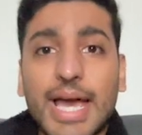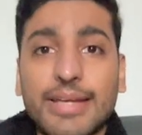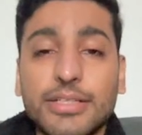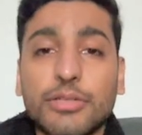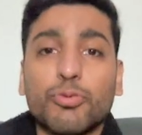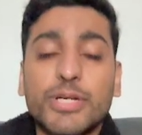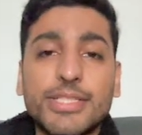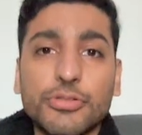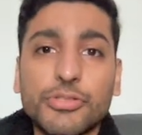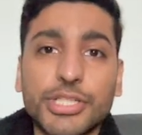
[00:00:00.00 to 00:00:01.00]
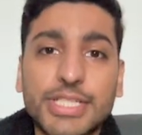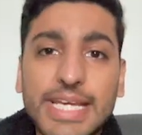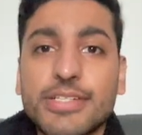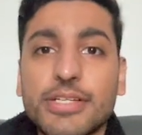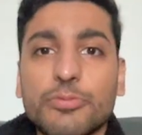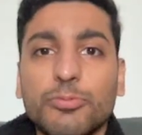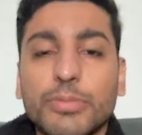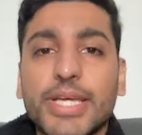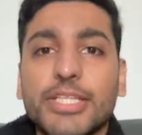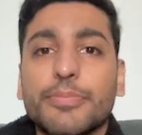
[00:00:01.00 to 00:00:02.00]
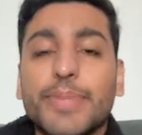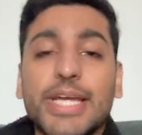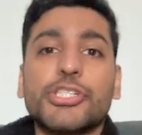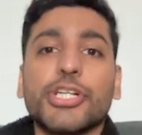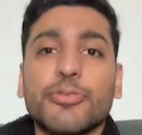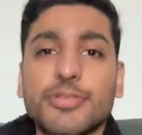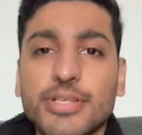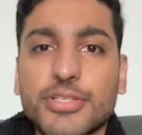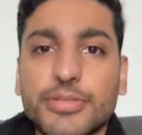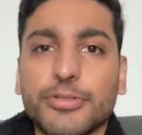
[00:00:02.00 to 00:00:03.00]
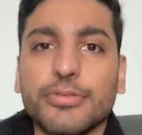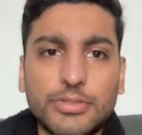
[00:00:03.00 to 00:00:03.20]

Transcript: adding research and data will make your page irresistible,